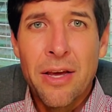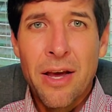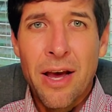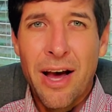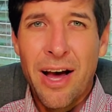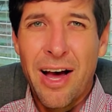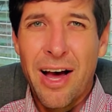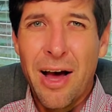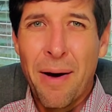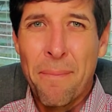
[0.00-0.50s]

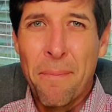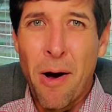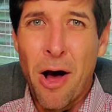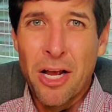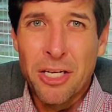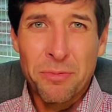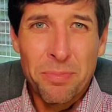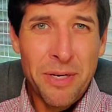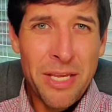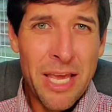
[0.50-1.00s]

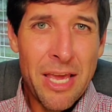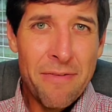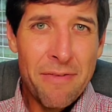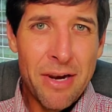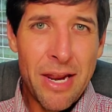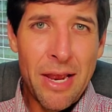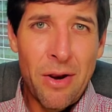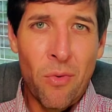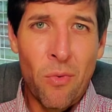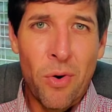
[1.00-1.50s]
possibly even
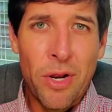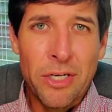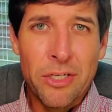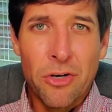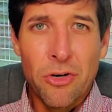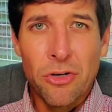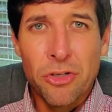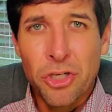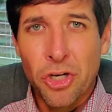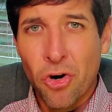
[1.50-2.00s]
a
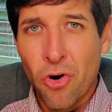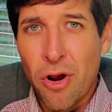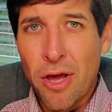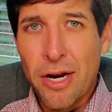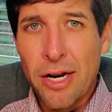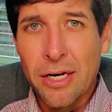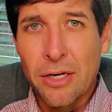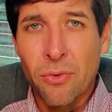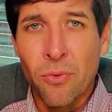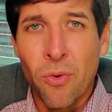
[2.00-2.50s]
renter's
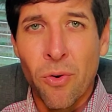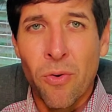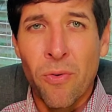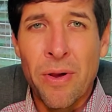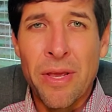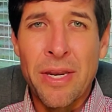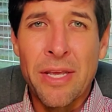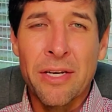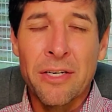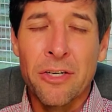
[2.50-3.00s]
credit we're
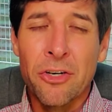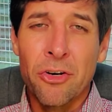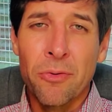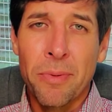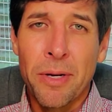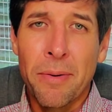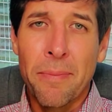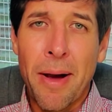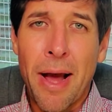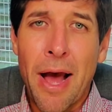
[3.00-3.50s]
reading a little
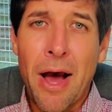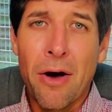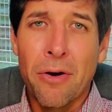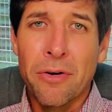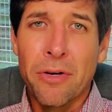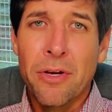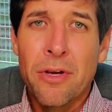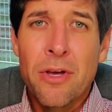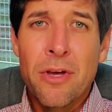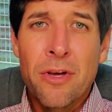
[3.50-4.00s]
bit about.